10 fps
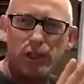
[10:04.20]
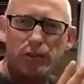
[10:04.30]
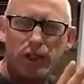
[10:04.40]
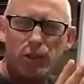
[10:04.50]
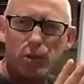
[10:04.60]

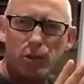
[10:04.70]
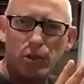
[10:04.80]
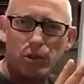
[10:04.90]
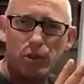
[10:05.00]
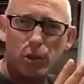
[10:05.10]

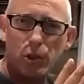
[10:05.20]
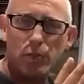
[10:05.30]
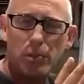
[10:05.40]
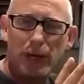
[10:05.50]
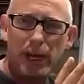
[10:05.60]
individuals
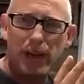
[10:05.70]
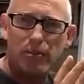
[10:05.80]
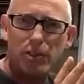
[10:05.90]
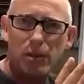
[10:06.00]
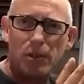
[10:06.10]
which may
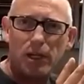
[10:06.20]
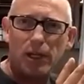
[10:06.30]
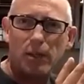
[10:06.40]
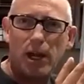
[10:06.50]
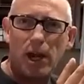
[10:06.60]
have
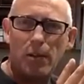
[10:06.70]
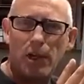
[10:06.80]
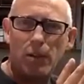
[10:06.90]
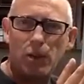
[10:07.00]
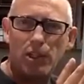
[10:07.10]
something in
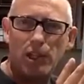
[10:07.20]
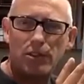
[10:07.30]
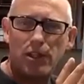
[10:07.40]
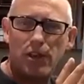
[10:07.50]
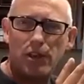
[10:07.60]
common which
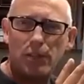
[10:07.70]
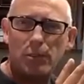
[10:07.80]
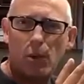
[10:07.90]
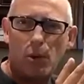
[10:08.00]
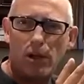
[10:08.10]
has nothing
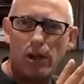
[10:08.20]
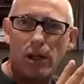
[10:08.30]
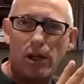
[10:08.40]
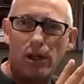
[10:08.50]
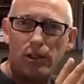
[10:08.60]

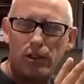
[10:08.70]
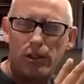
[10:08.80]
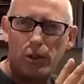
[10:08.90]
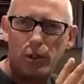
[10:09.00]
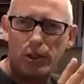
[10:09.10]
important to
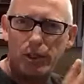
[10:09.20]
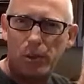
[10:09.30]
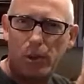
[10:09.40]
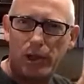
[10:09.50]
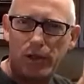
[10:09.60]
do with the
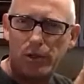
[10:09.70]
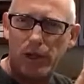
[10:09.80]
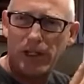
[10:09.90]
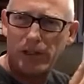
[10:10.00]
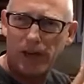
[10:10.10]
point you're
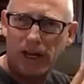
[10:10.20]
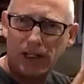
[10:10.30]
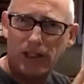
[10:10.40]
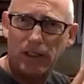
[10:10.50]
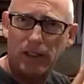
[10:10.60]
trying to
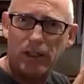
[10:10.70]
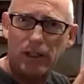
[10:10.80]
make.